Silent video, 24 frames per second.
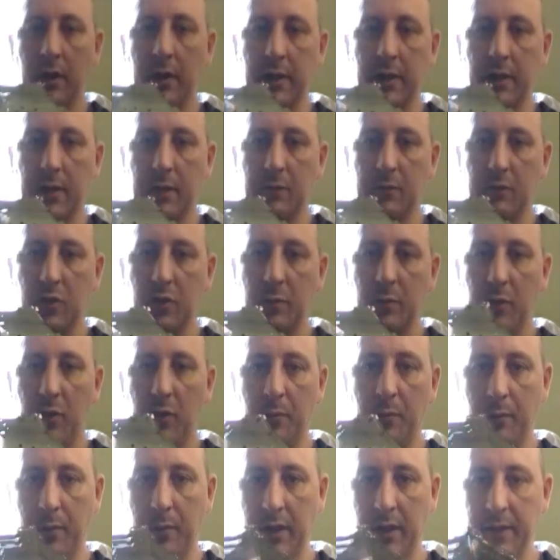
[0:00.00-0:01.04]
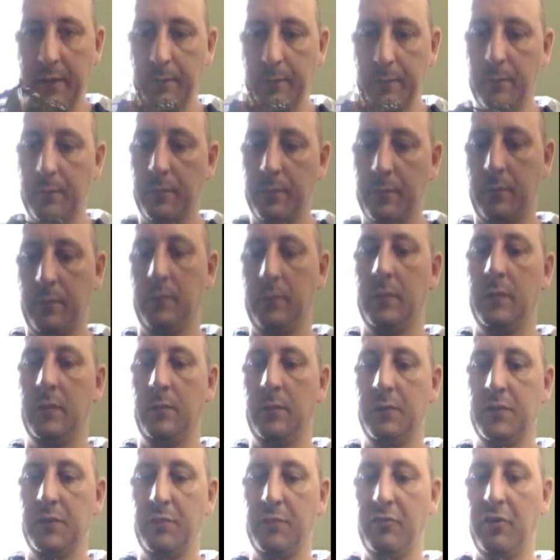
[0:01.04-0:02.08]
only comes with a bottom plate.
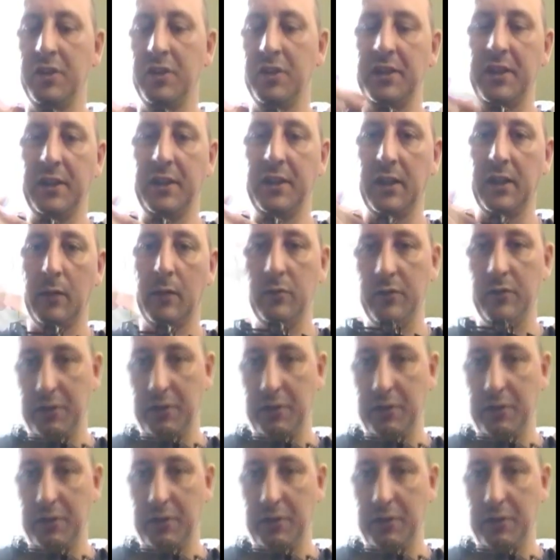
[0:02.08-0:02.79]
I'm surprised it didn't